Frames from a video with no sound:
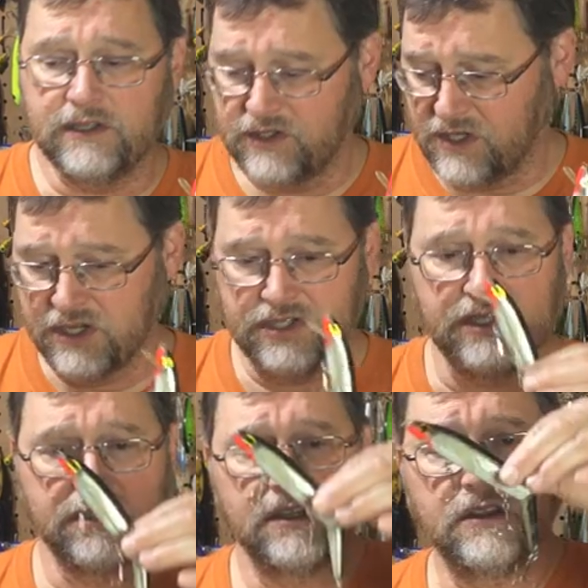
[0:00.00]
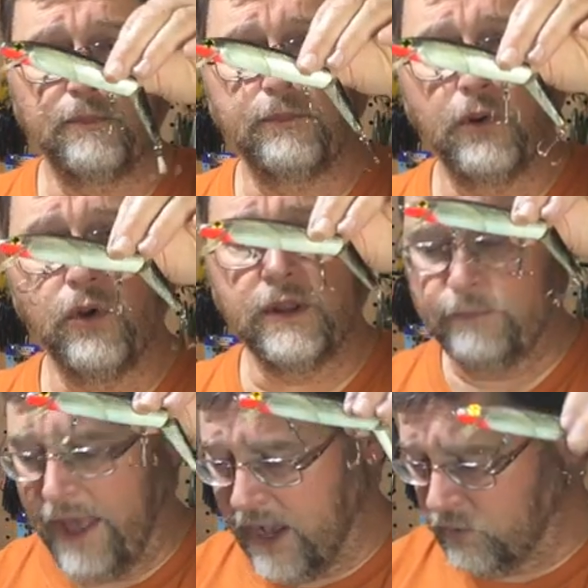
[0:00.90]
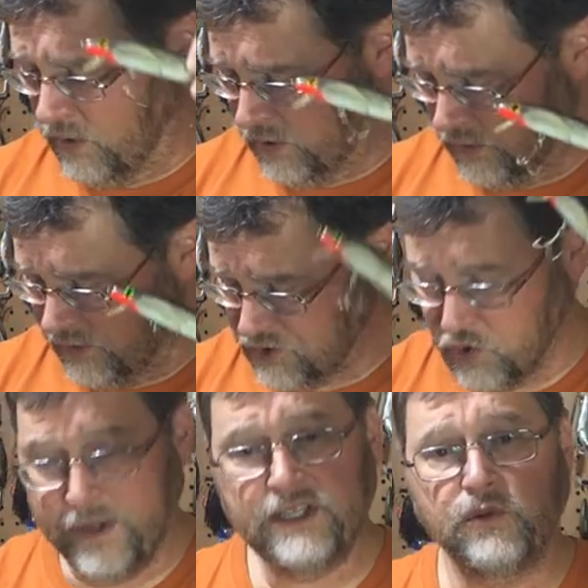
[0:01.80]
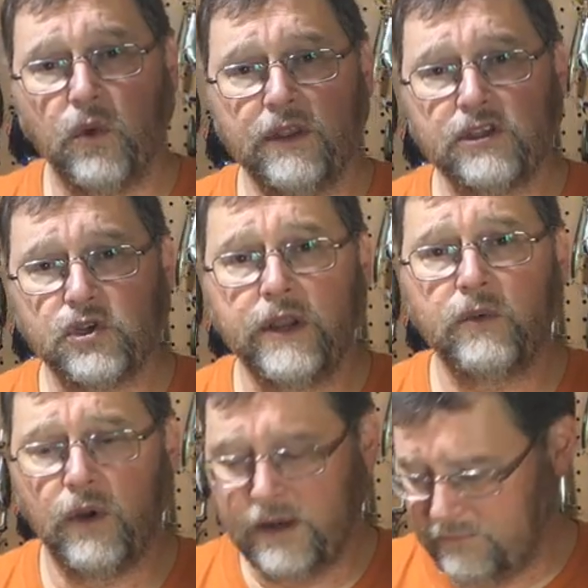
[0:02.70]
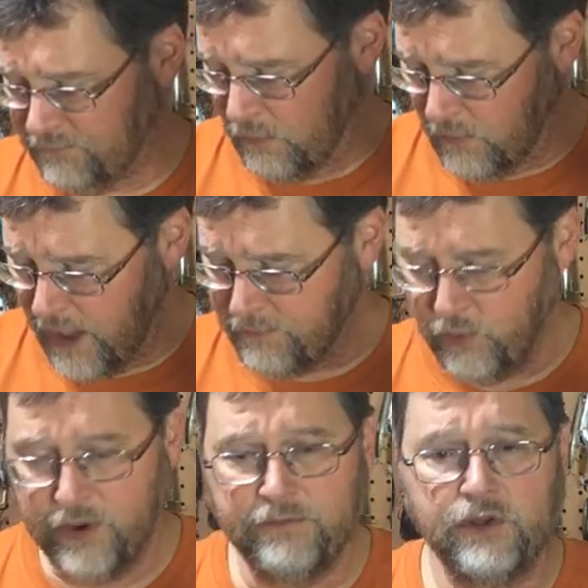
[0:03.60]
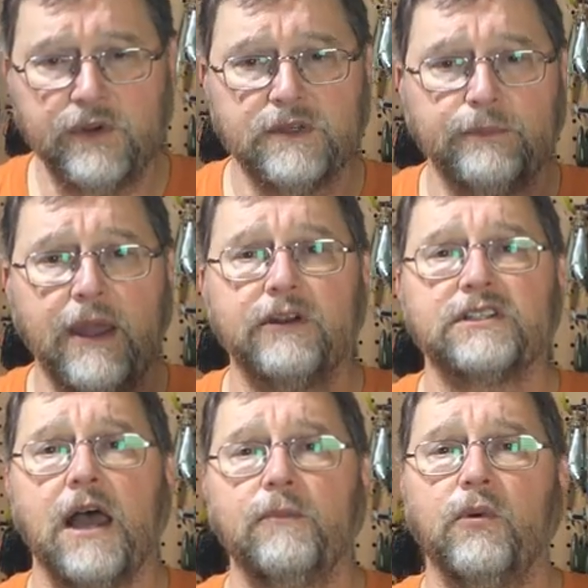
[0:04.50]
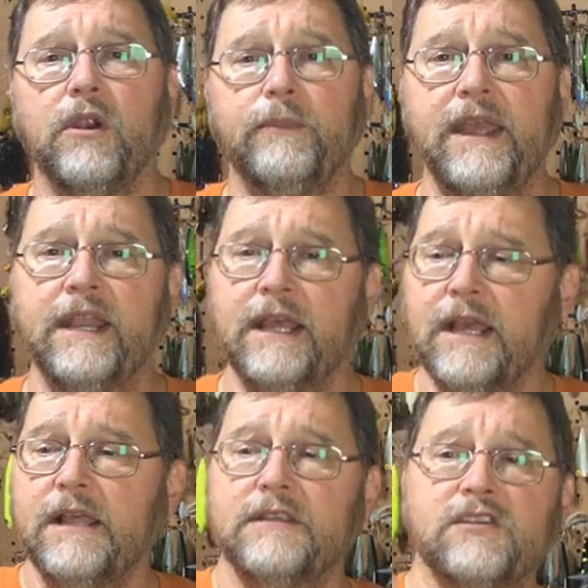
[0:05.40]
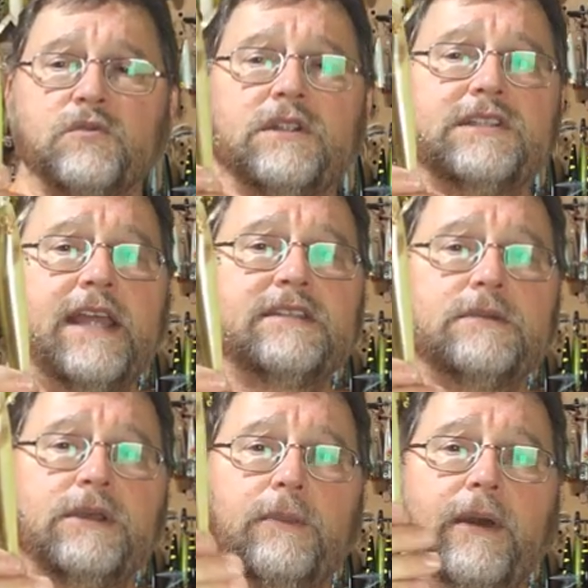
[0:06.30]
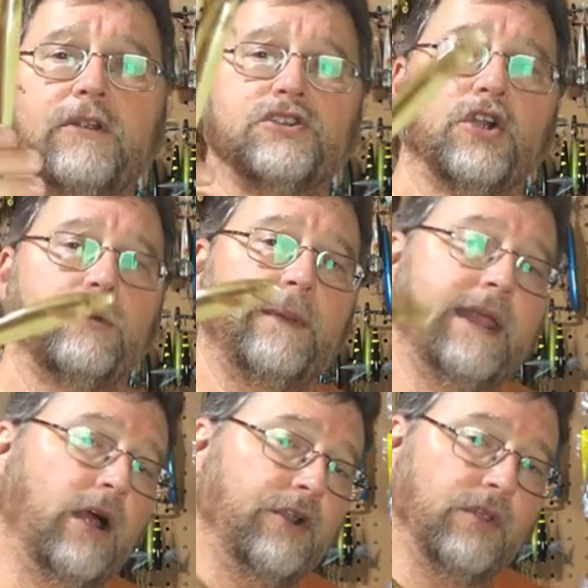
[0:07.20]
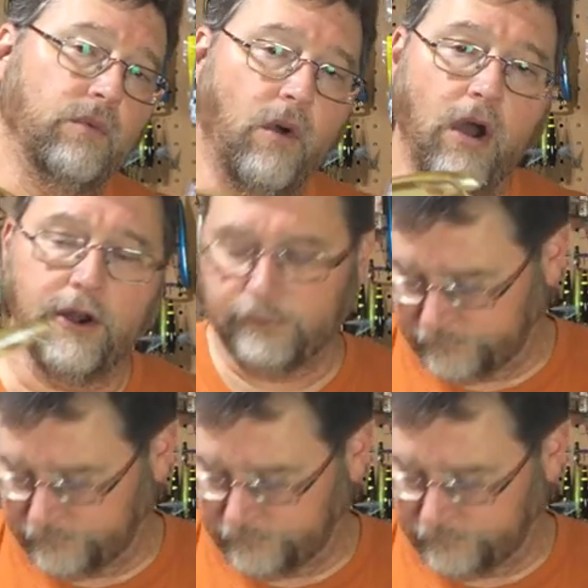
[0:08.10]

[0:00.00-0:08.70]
discussion is the broken back one or the jointed one. The jointed one, from my point of view, is a better topwater bait. This one tends to be a better jerk bait under the water.